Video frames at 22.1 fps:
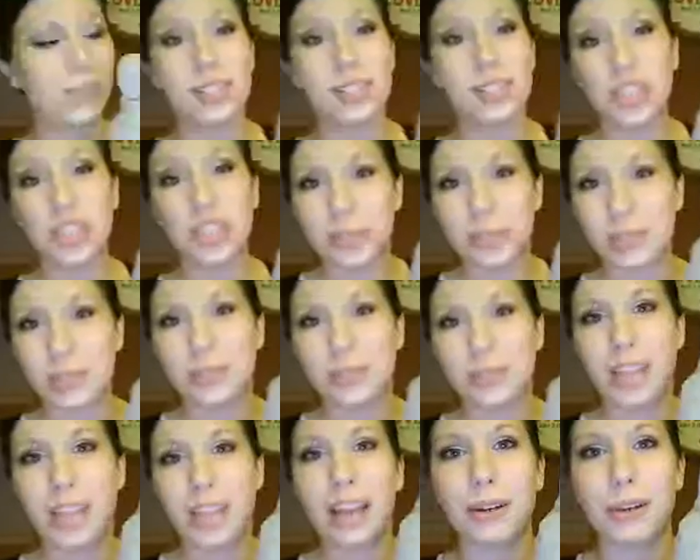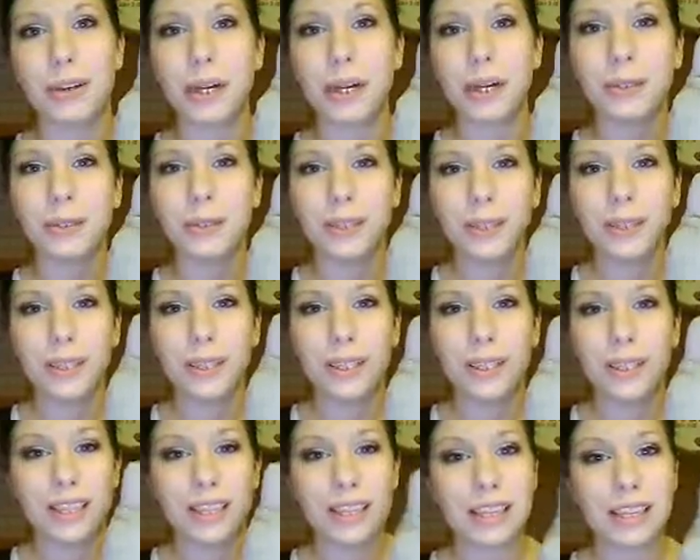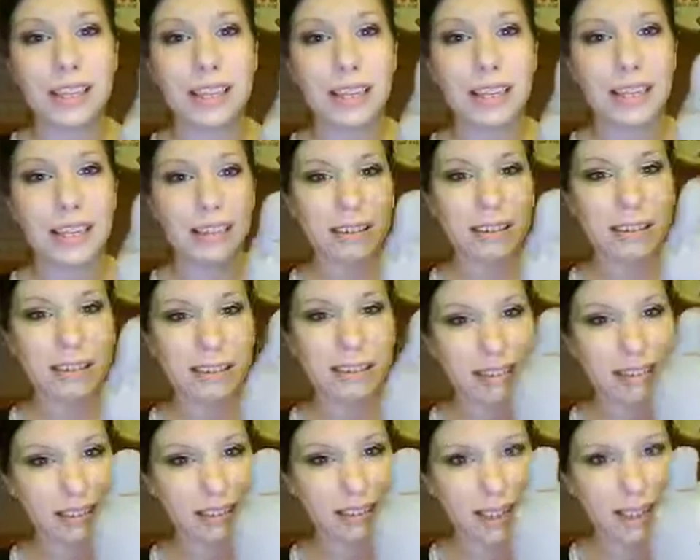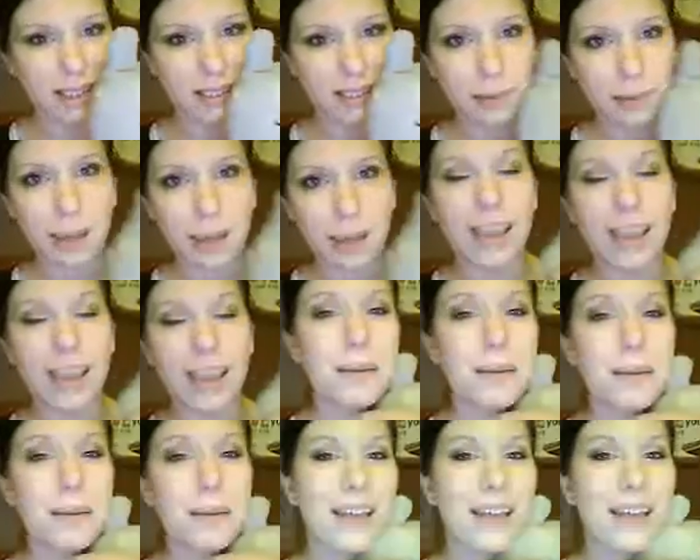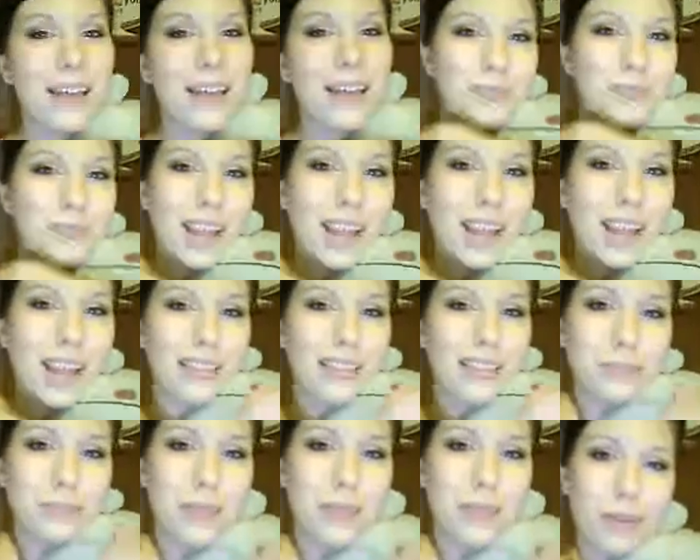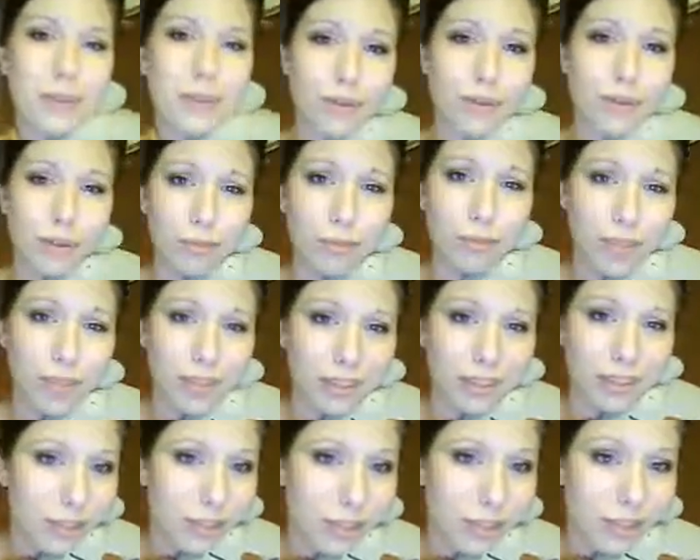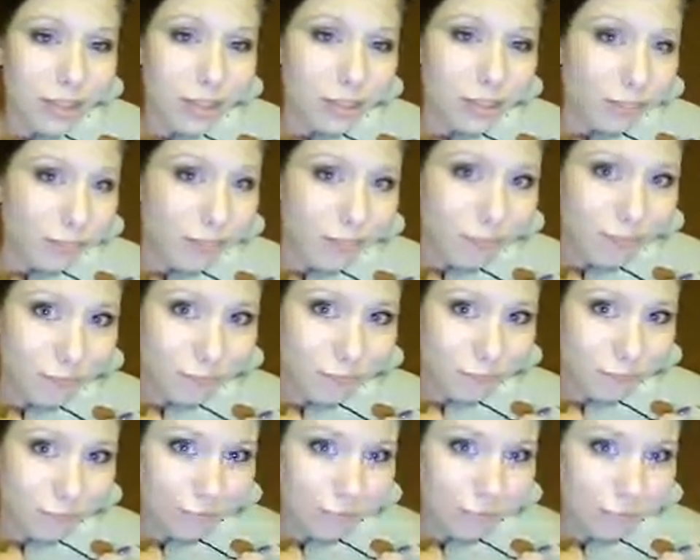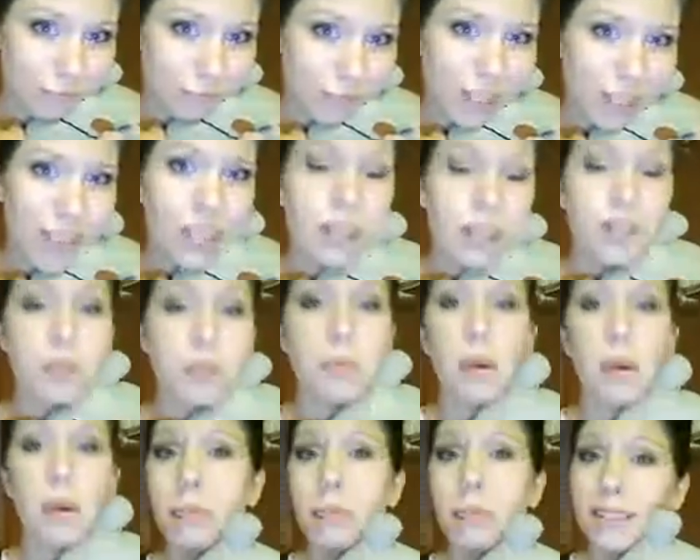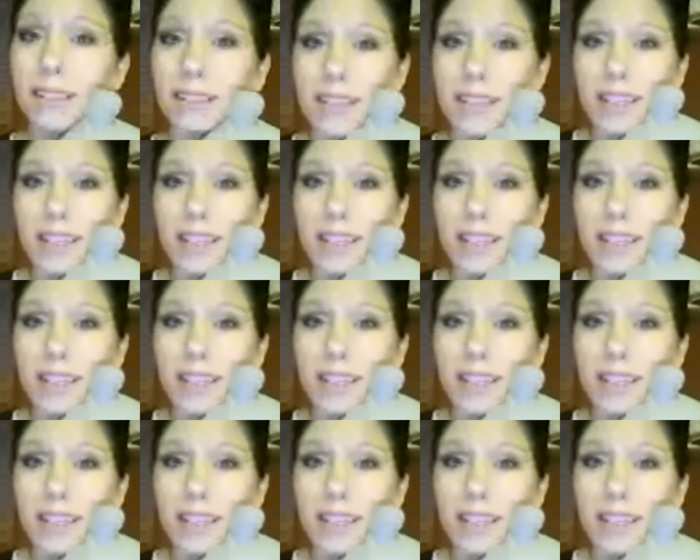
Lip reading: Gyro. He is my best friend. He's my adorable ugly doll. You'll probably see